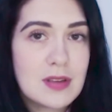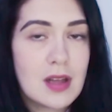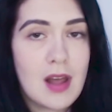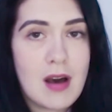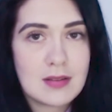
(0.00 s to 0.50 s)

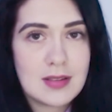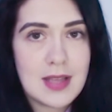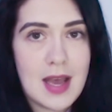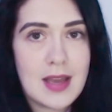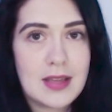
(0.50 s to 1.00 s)

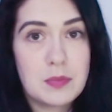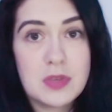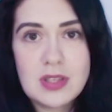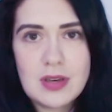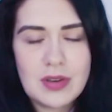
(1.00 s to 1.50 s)
alongside
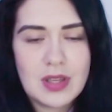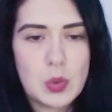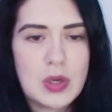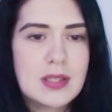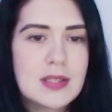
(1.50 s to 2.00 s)
material
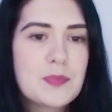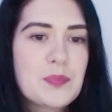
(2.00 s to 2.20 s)
ones.